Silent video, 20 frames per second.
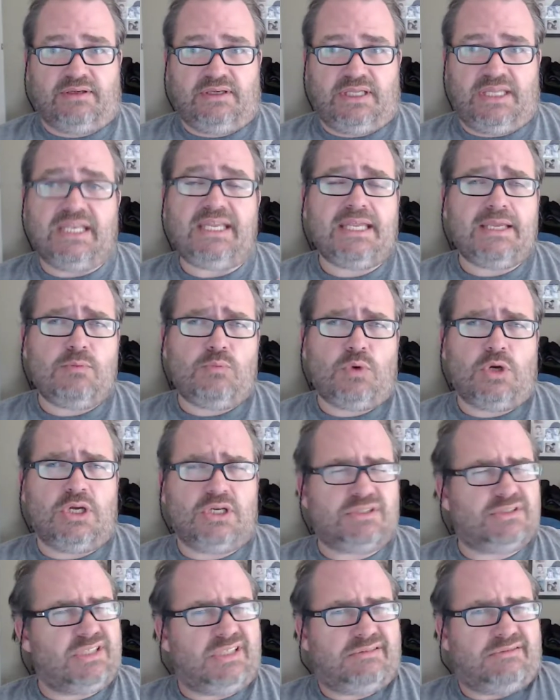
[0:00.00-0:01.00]
And it
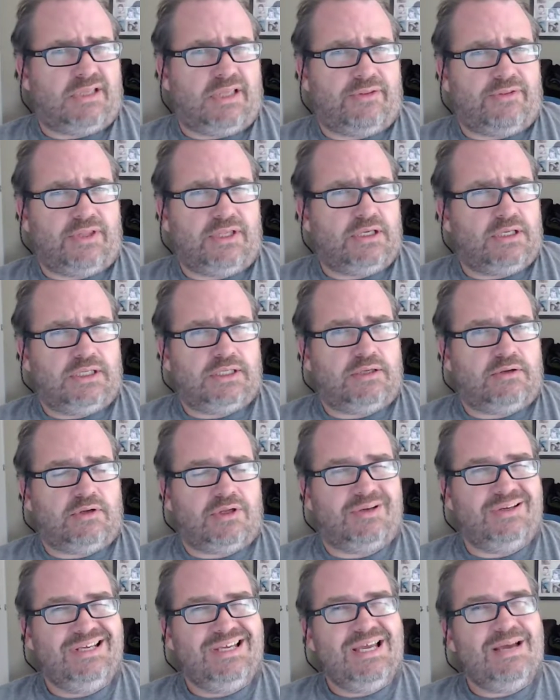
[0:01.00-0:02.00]
worked, I, I think, I don't
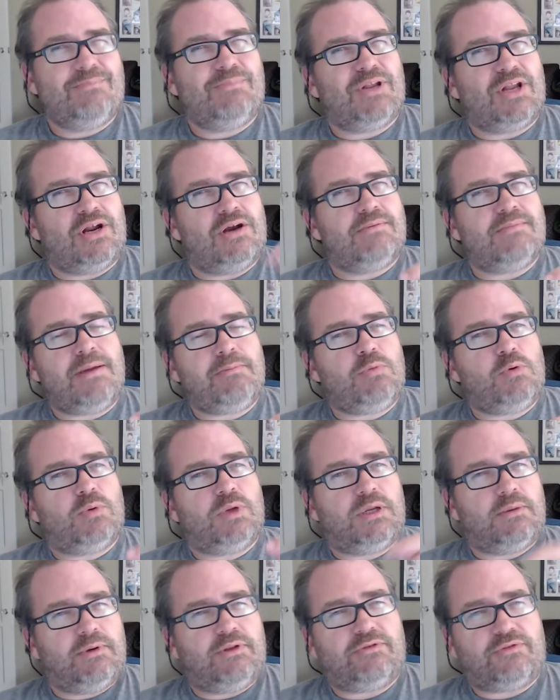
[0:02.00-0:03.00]
know. But I remember
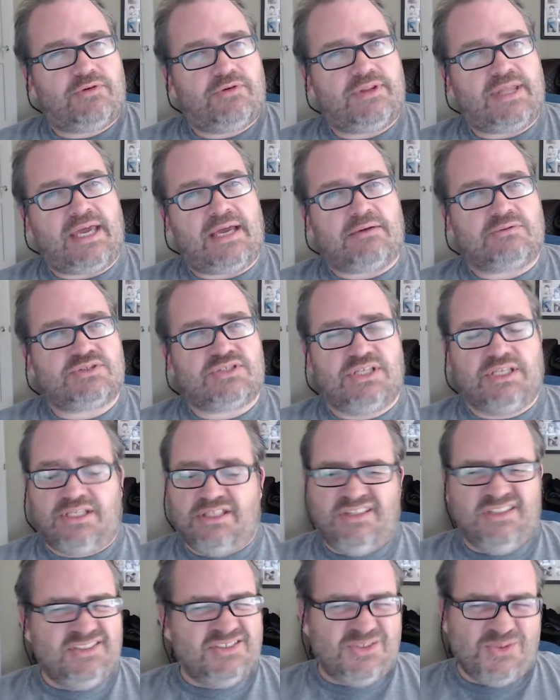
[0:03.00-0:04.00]
when I went through that, I was
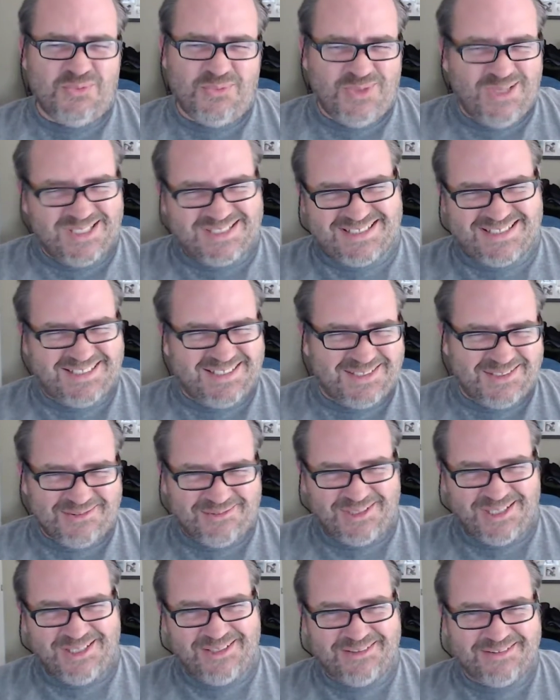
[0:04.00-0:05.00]
thinking, this is the worst thing in the
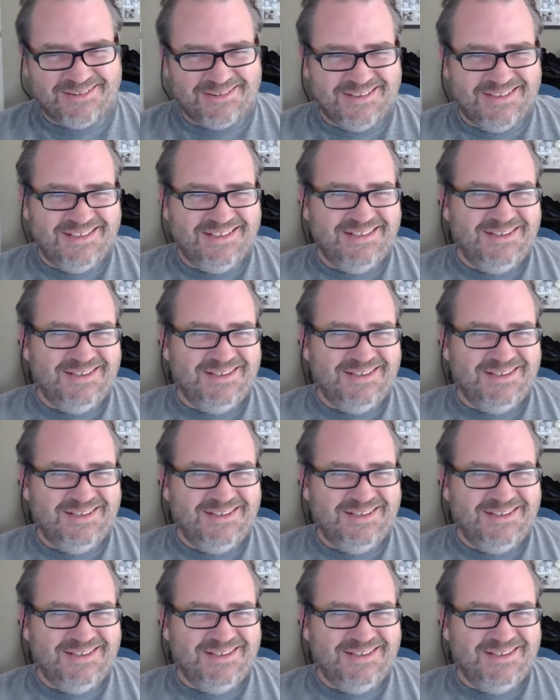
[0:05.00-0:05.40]
world.